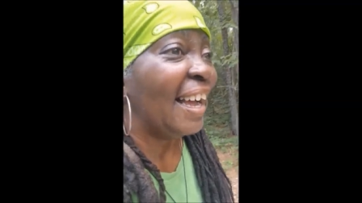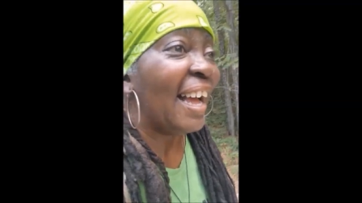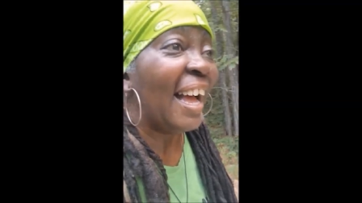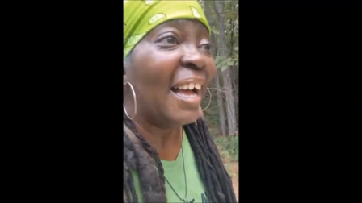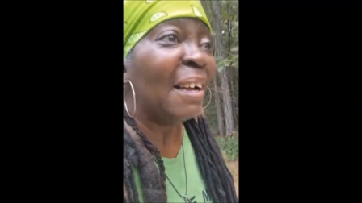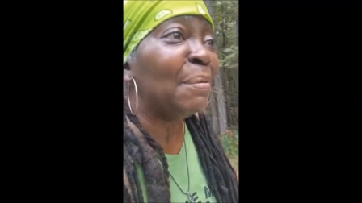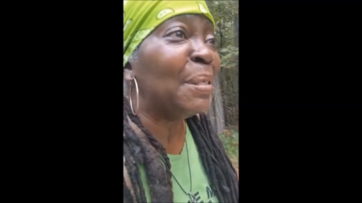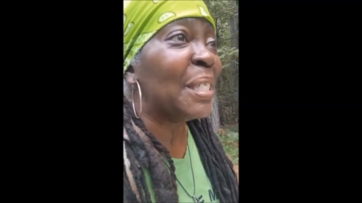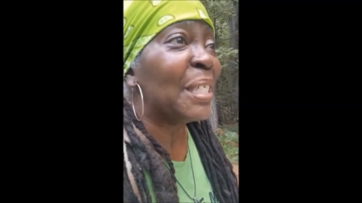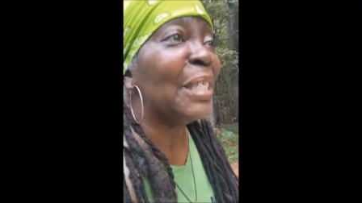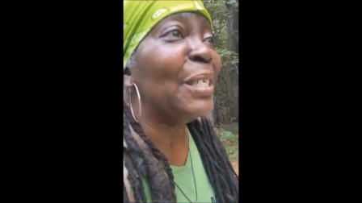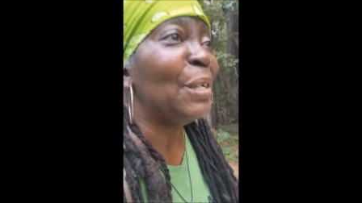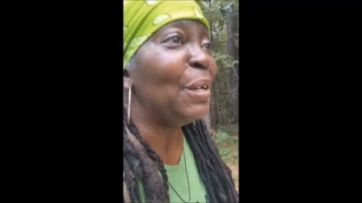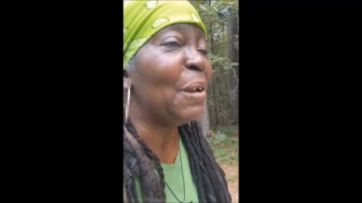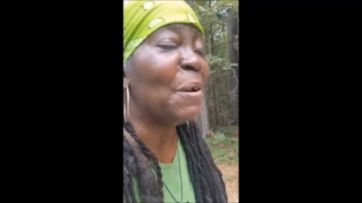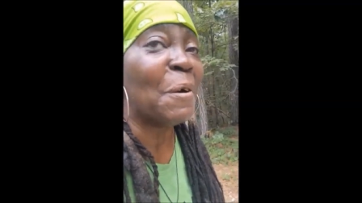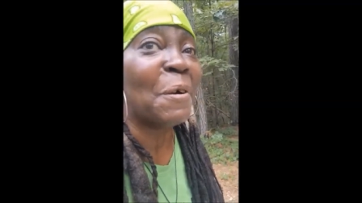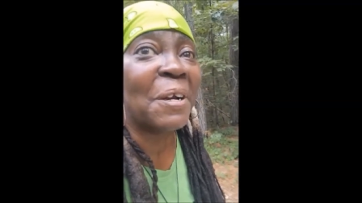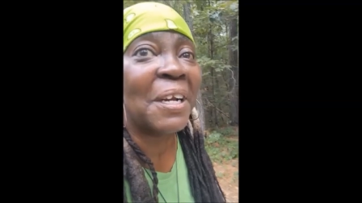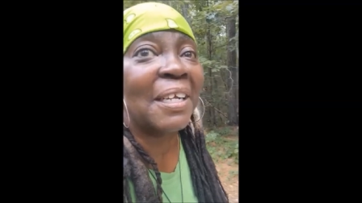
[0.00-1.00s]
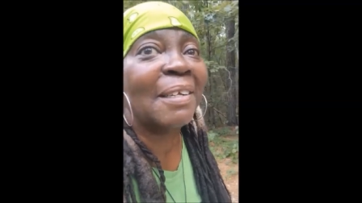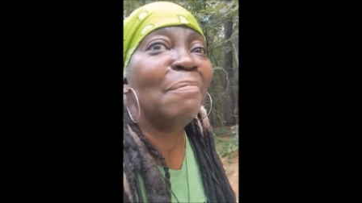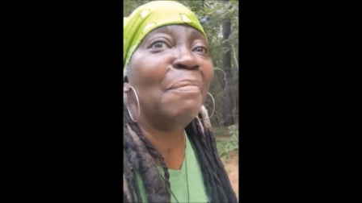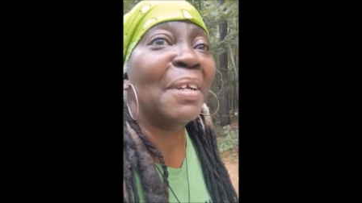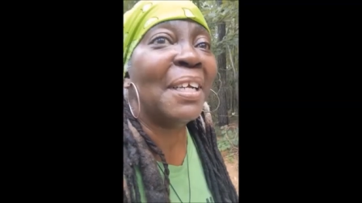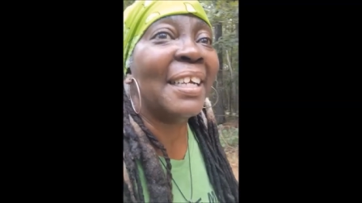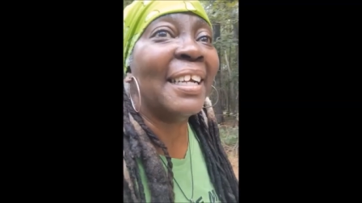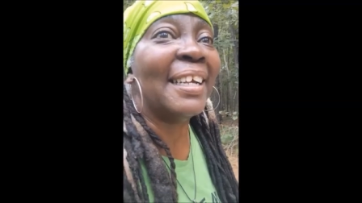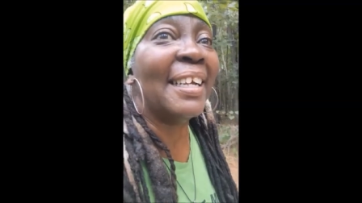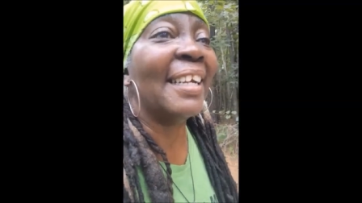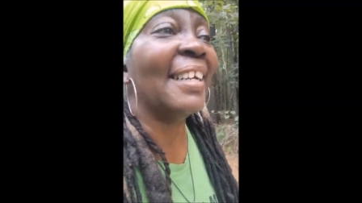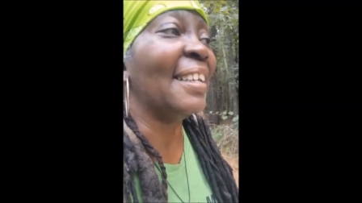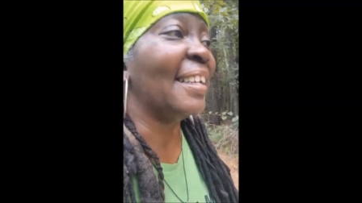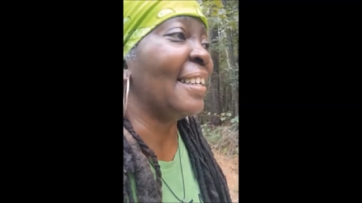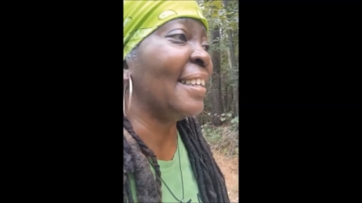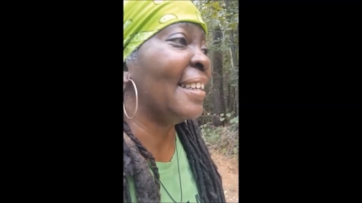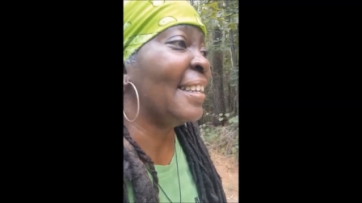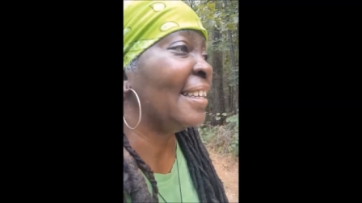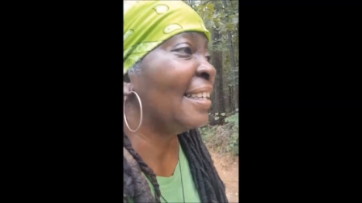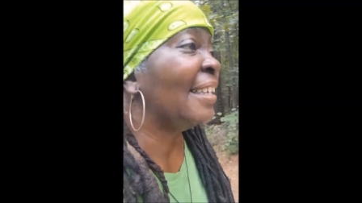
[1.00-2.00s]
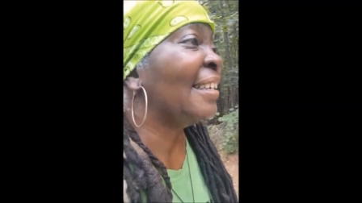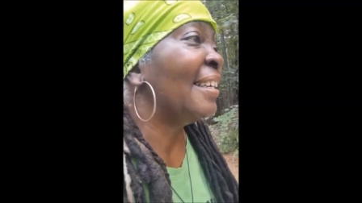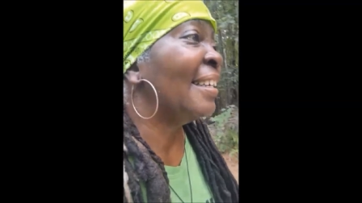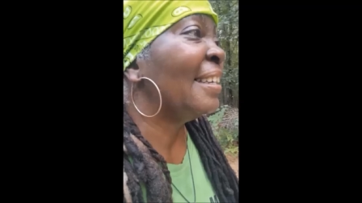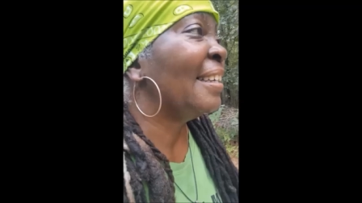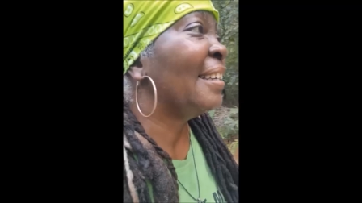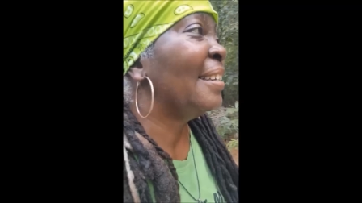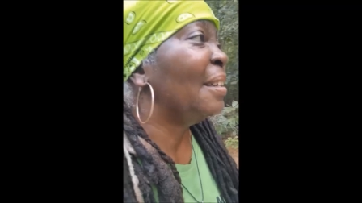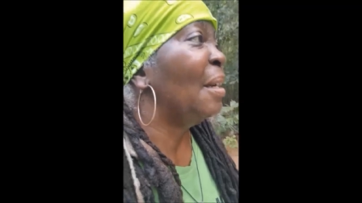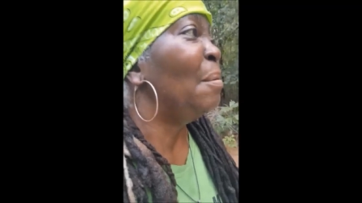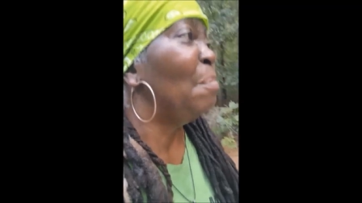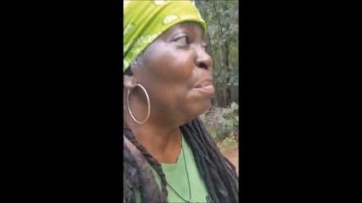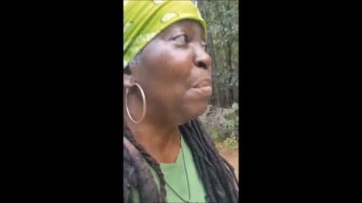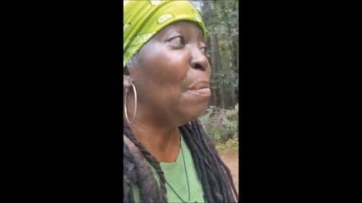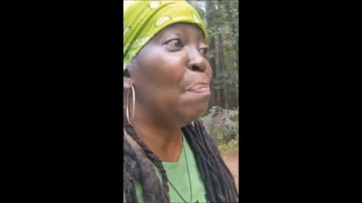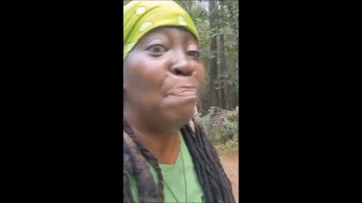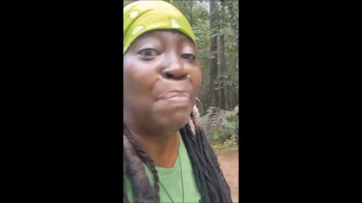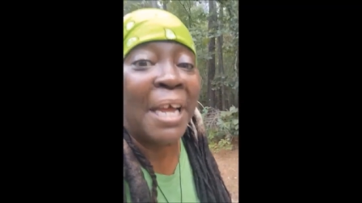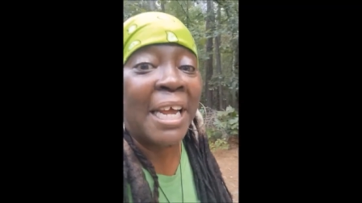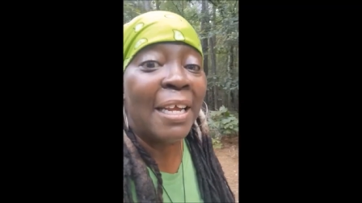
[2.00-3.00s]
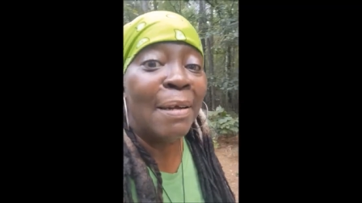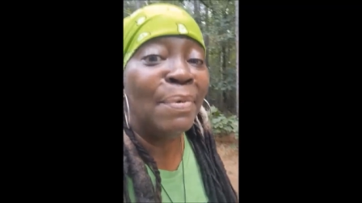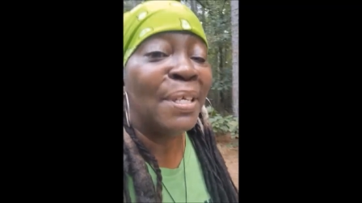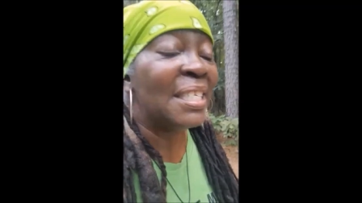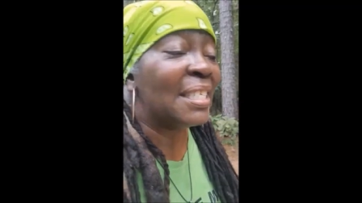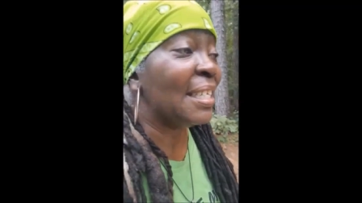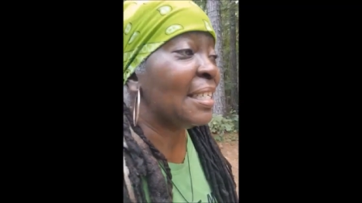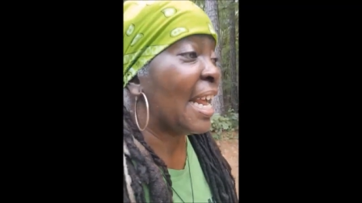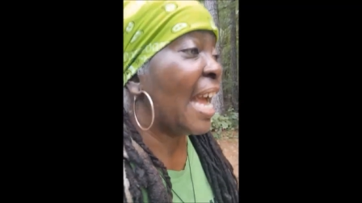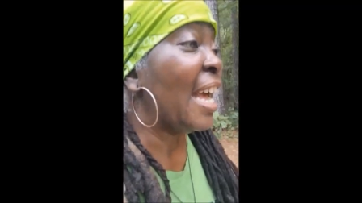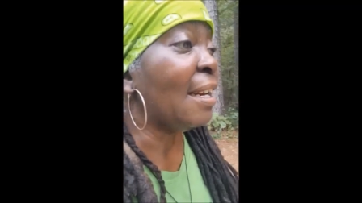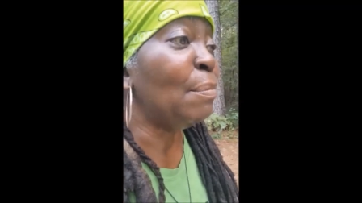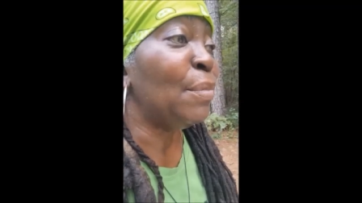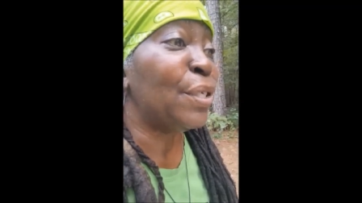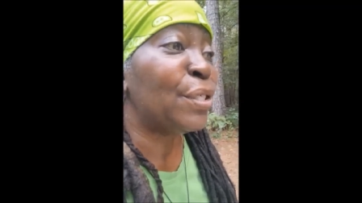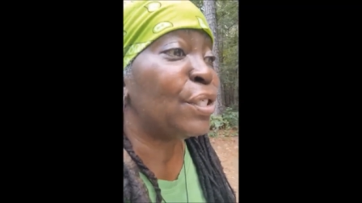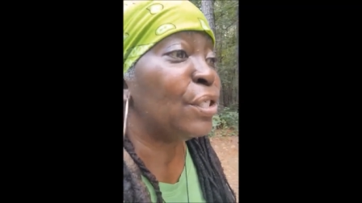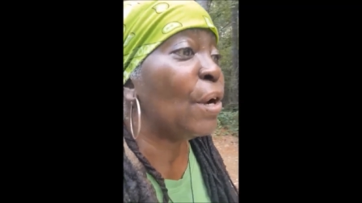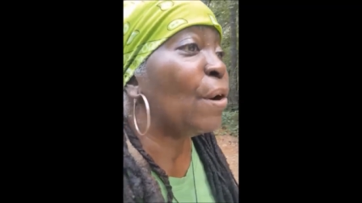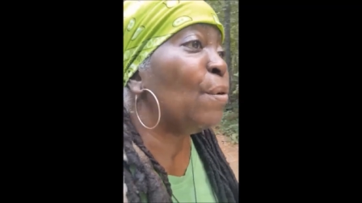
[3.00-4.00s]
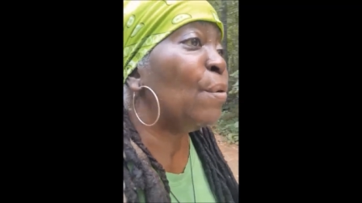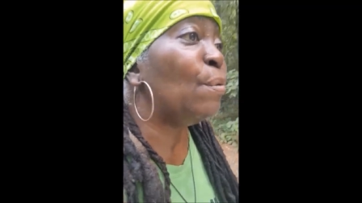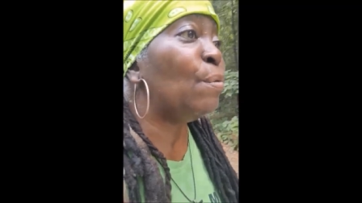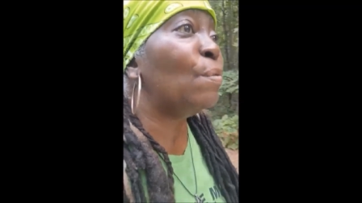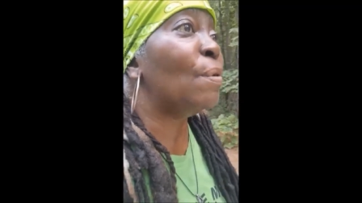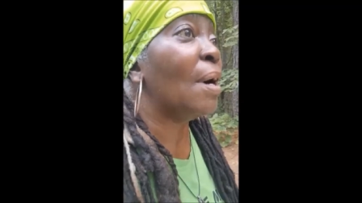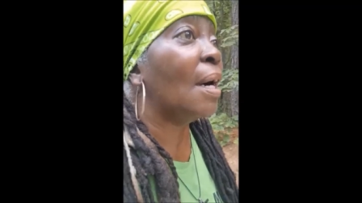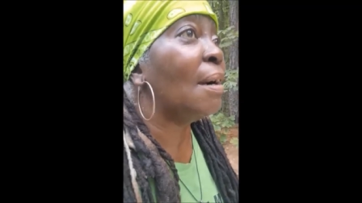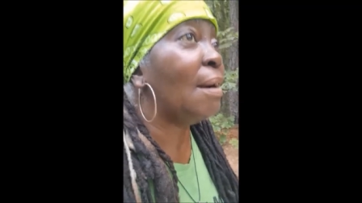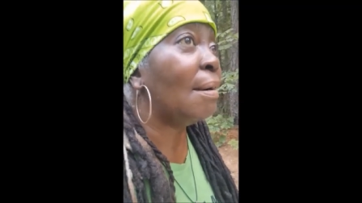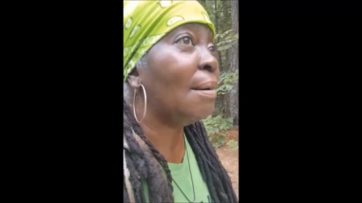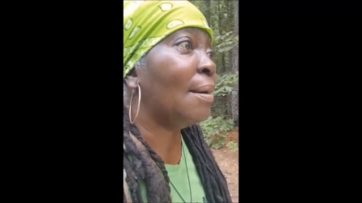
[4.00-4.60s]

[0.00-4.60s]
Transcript: I'm still learning me. But babies and animals know who I